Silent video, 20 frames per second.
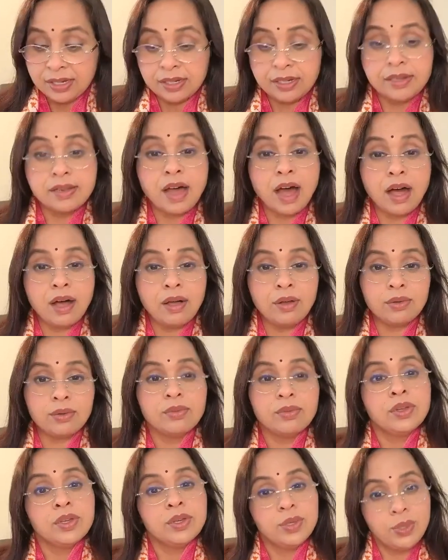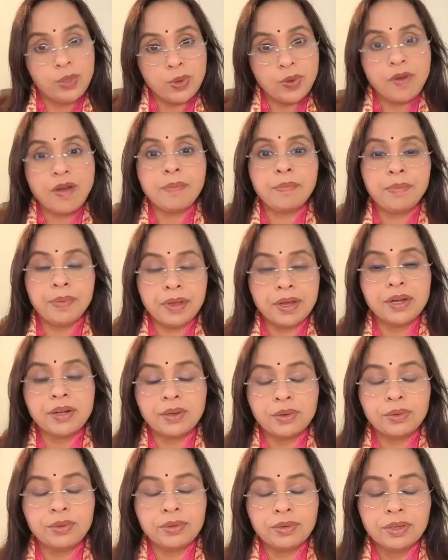Now you have appeared
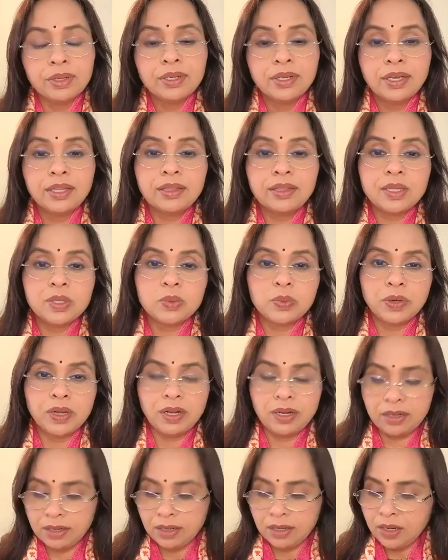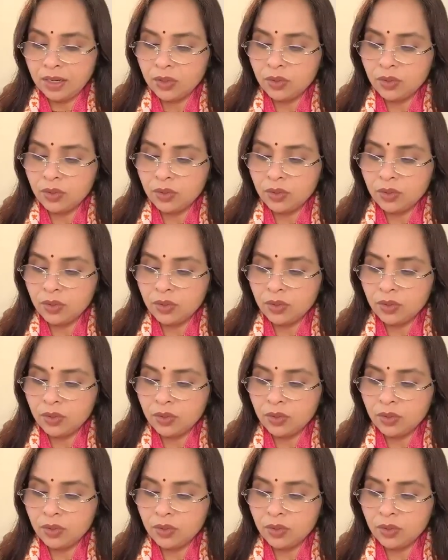in this world